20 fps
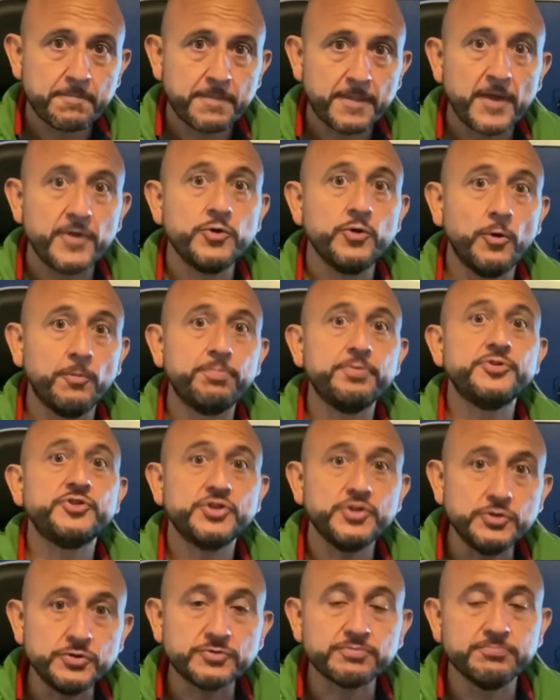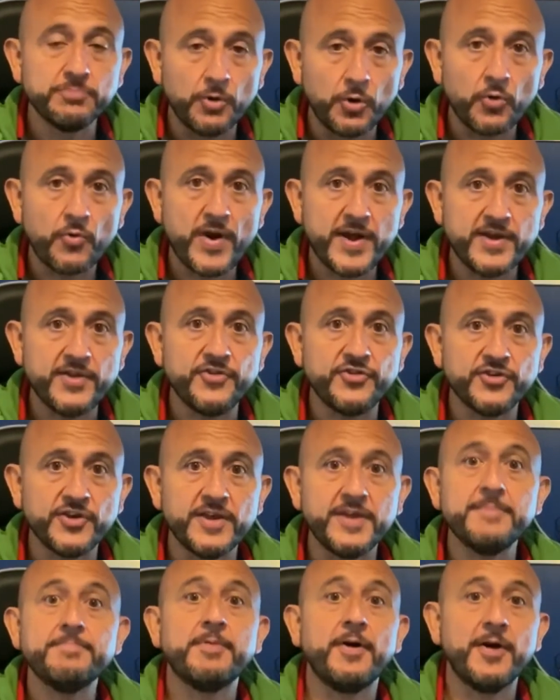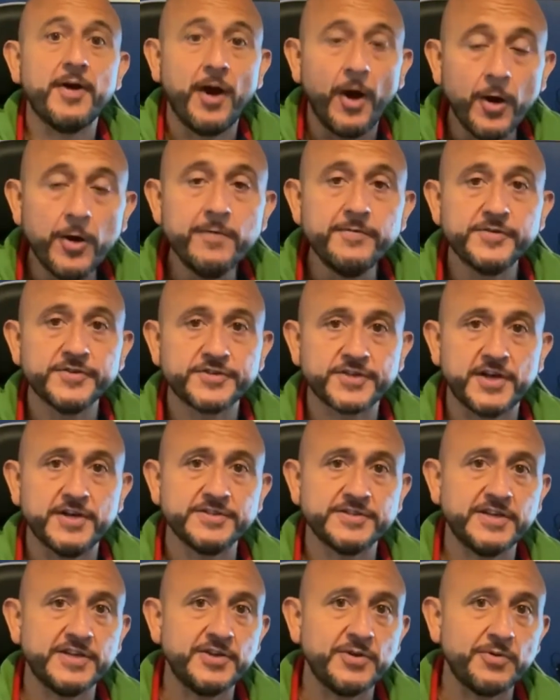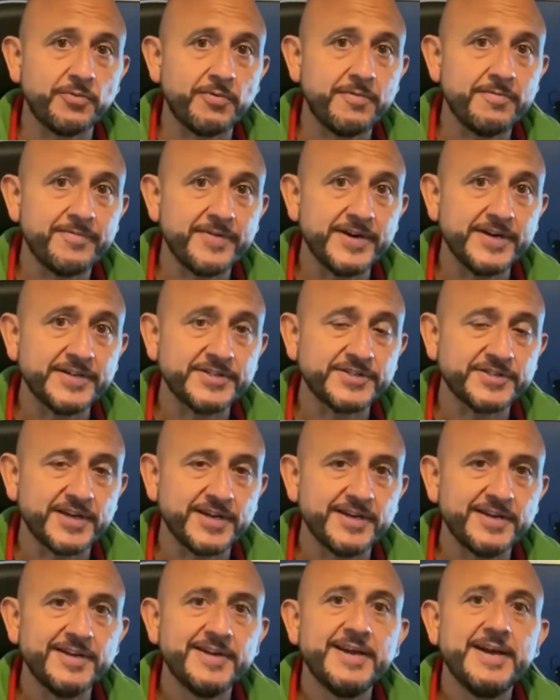you'll produce more energy by oversizing your inverter